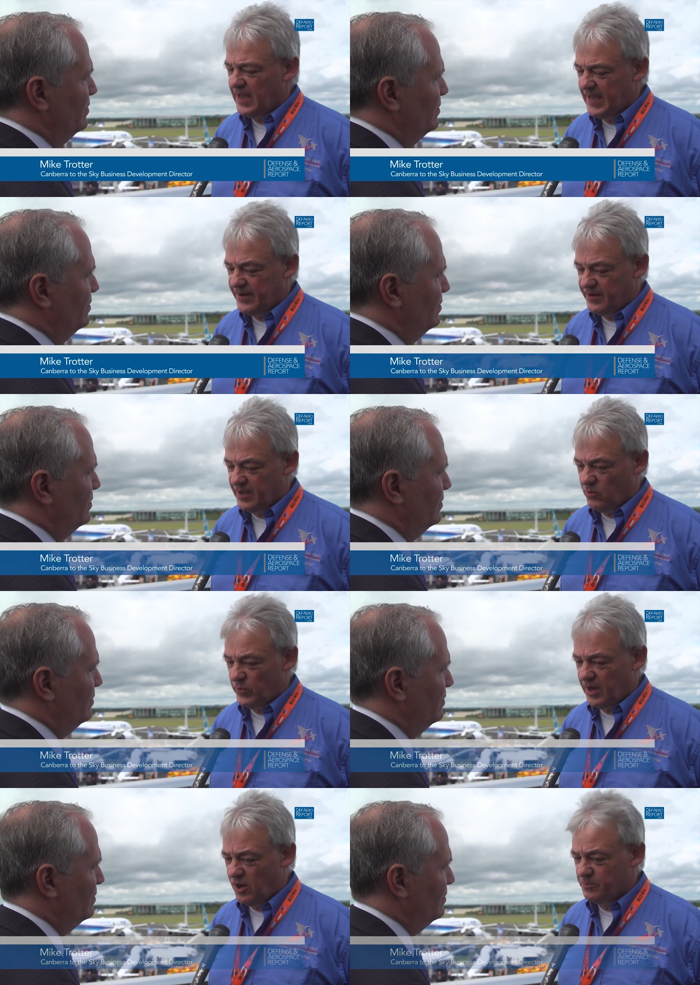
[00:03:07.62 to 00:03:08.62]
Speaker 1: and uh,
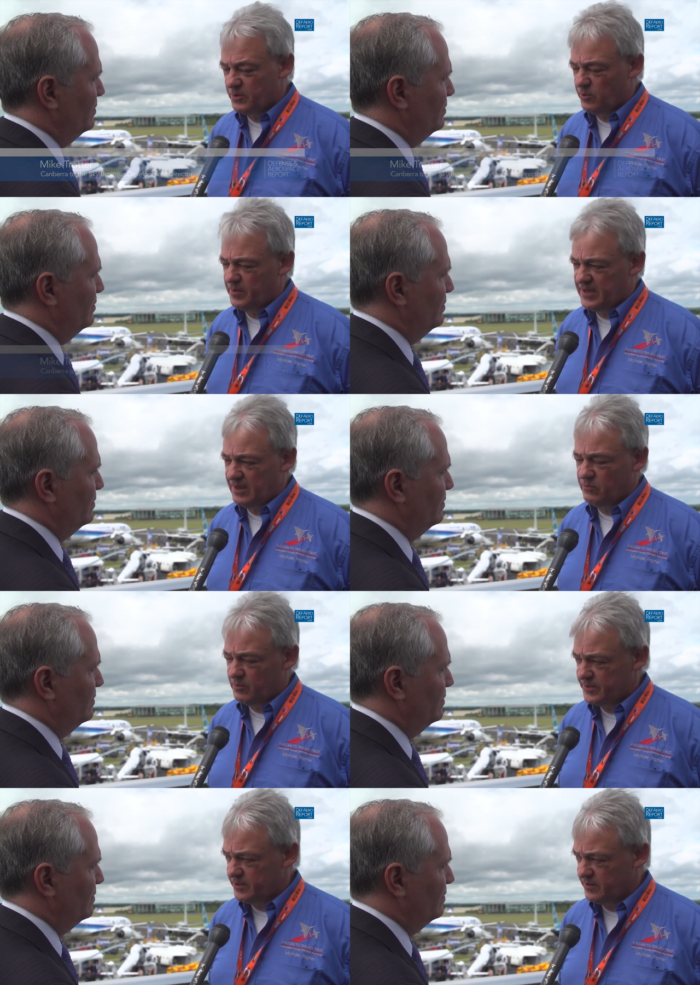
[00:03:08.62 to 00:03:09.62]
we hope that we'll be,
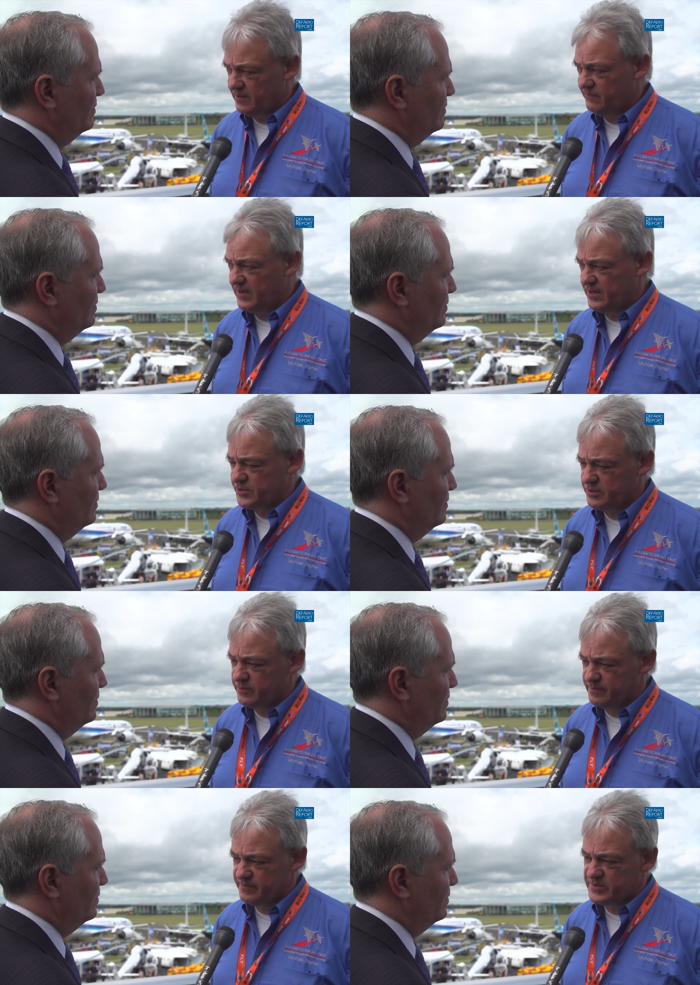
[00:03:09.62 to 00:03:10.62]
we'll be doing that fairly
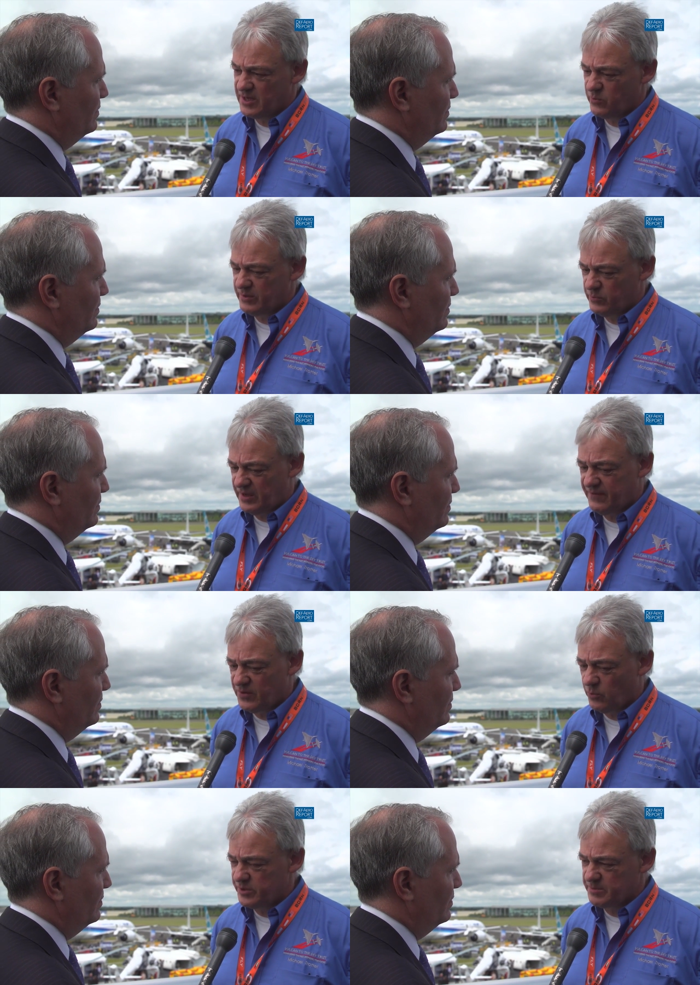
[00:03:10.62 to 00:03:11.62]
soon. So we, we have
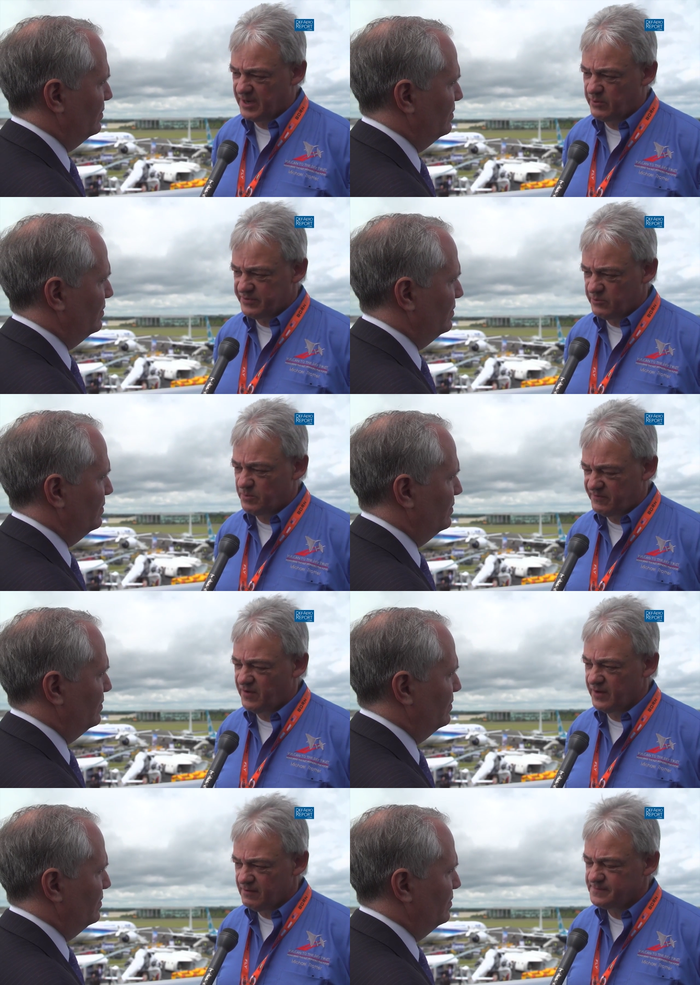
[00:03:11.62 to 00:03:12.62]
no worries about it, we think we'll be
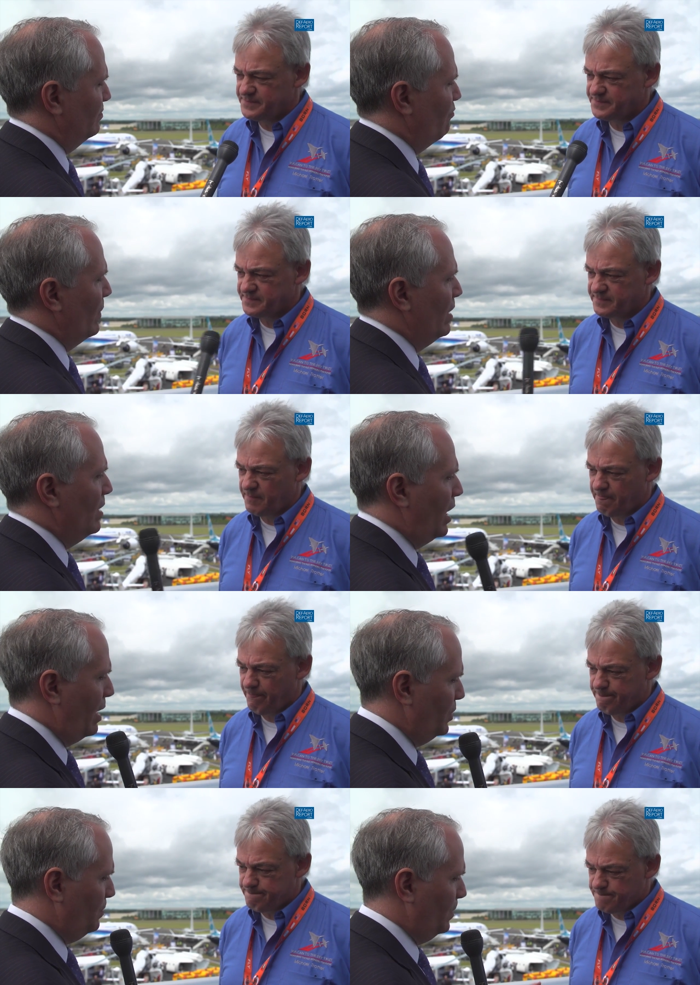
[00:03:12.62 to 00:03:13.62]
fine.
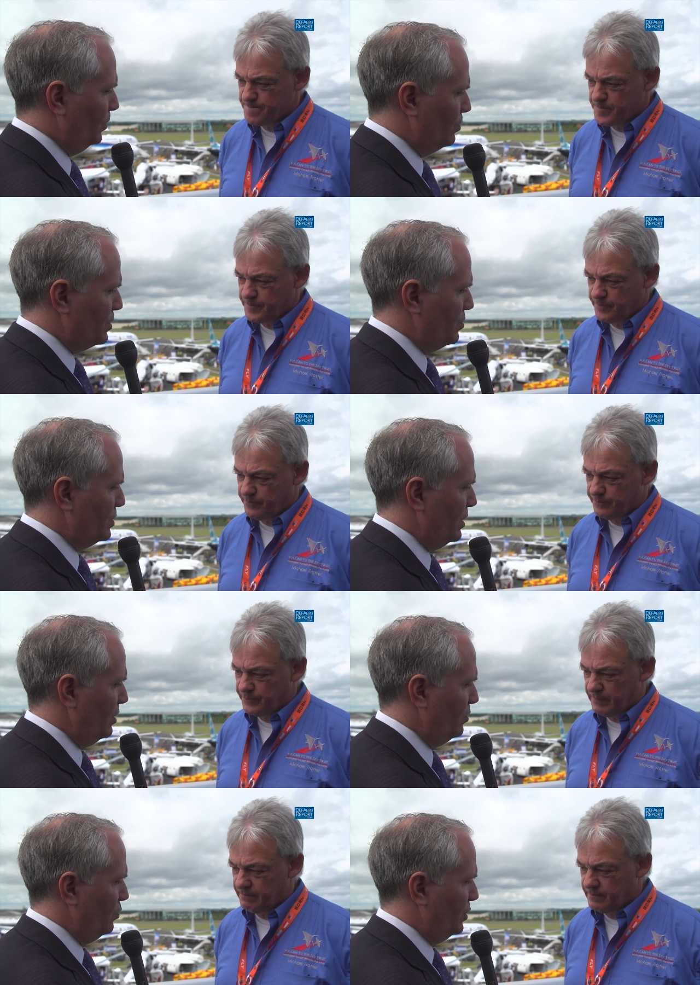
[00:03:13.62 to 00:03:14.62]
Speaker 2: How many people are
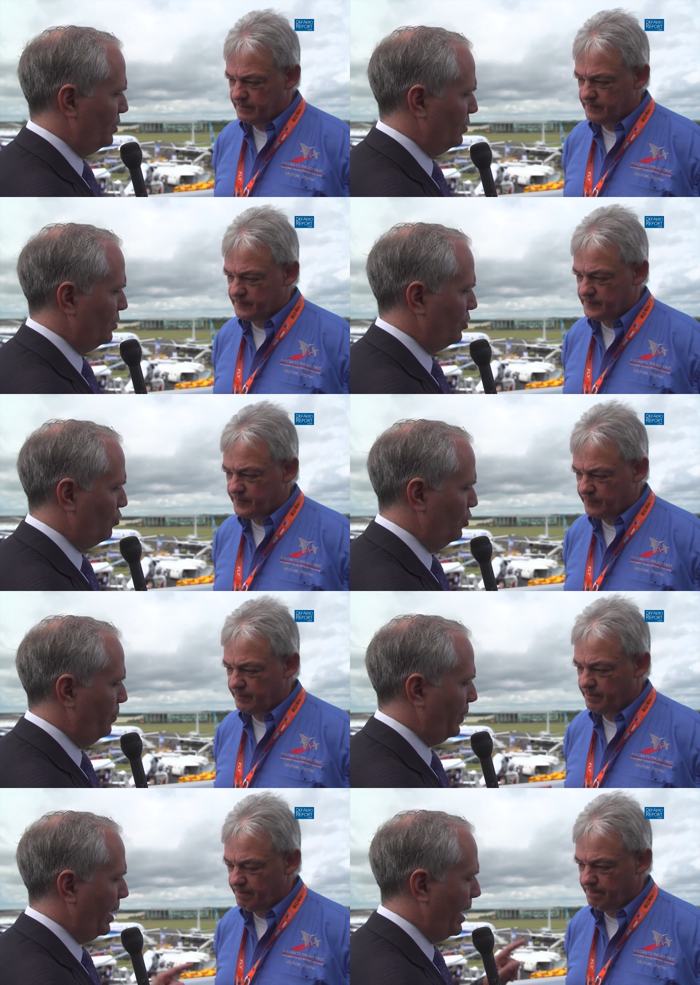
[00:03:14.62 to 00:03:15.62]
associated with the
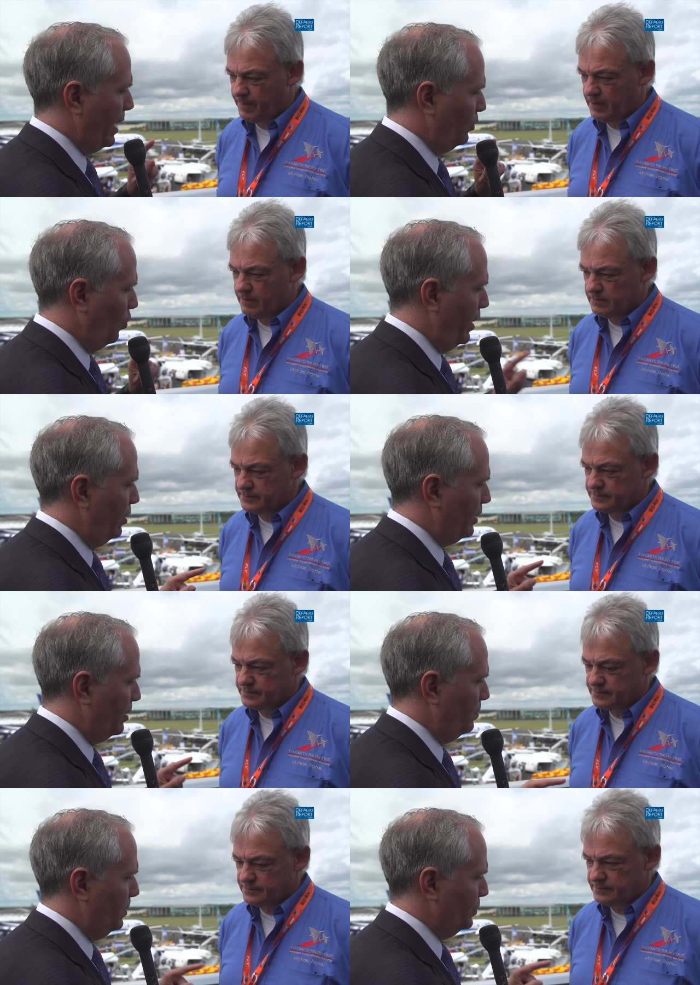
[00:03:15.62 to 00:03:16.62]
group, and where
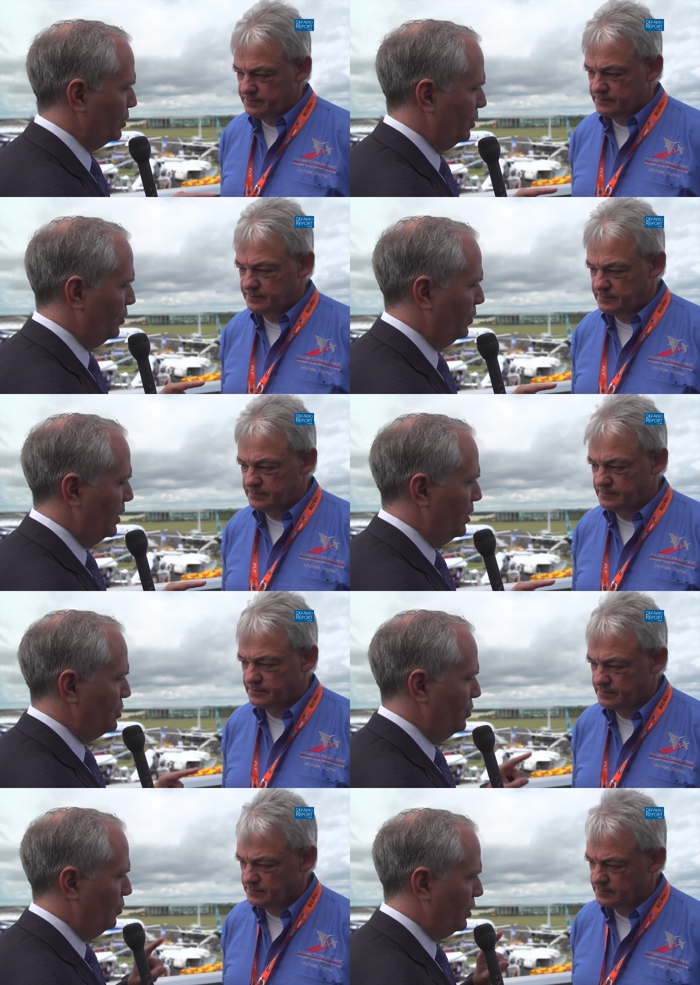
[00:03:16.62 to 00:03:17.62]
can people go
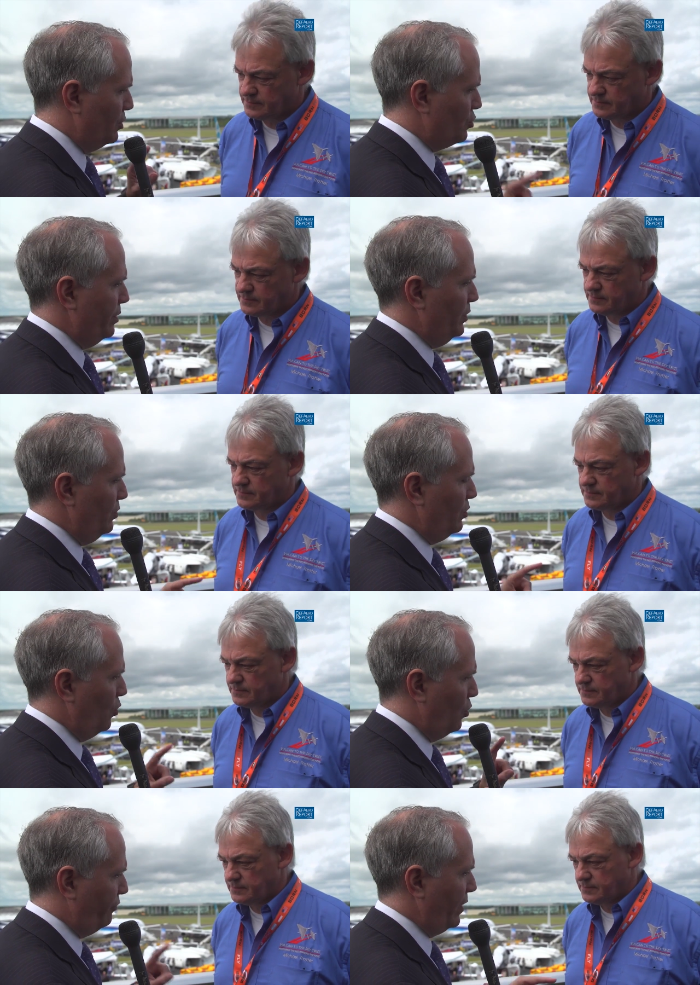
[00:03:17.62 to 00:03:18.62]
to
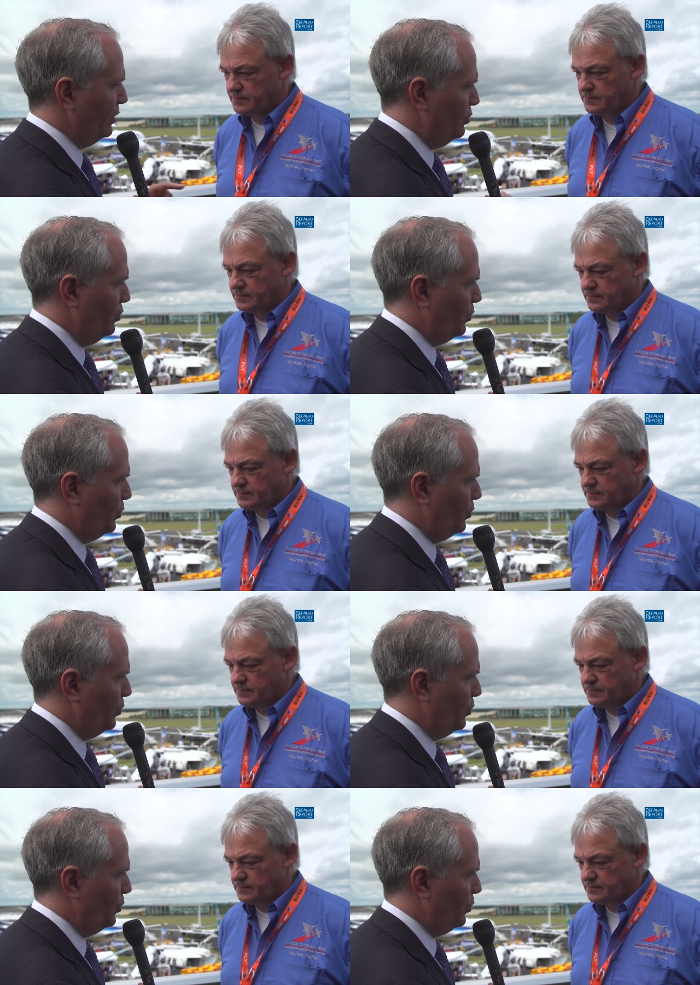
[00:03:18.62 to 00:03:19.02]
contribute or follow your